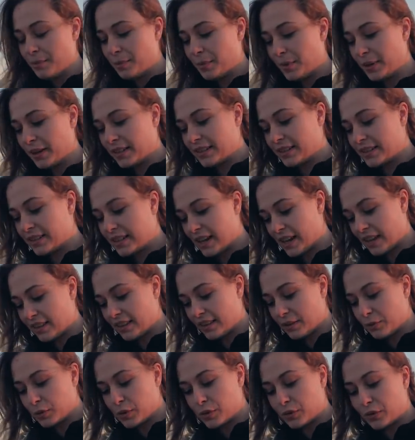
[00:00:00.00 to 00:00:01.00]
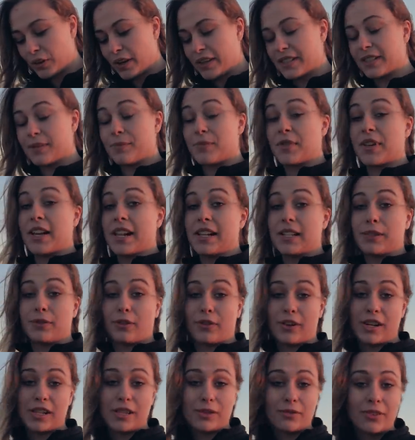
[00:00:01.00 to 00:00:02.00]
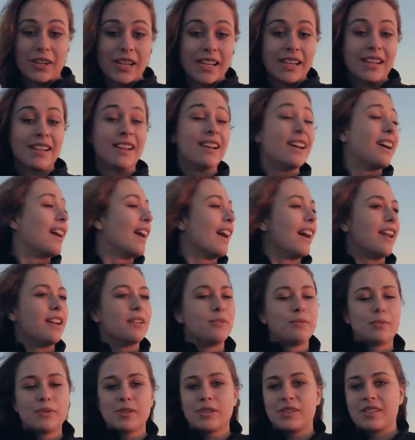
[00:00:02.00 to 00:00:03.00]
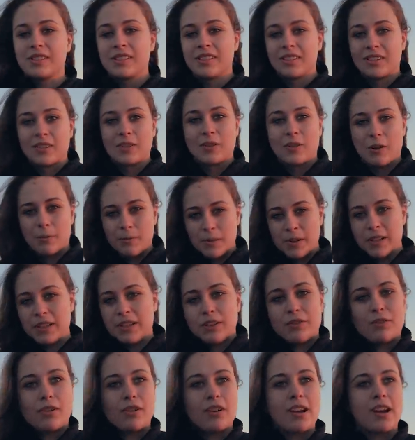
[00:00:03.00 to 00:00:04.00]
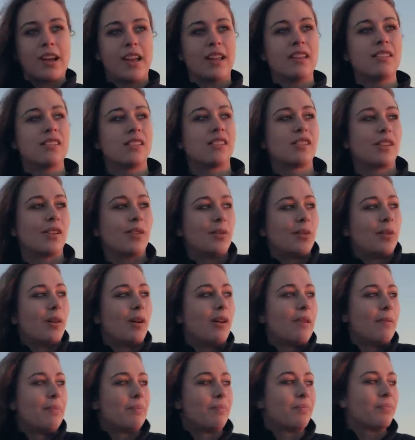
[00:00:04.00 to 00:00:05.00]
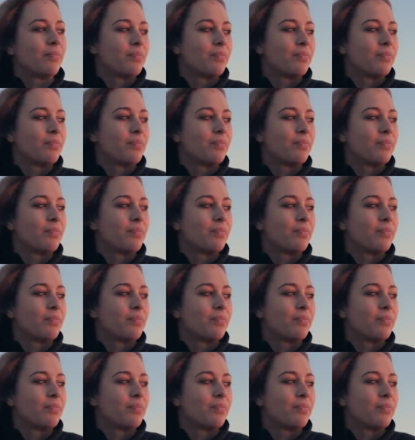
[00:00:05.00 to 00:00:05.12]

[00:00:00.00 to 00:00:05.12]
But yeah, then we tried something else for race three, and it was completely wrong again, so... Um,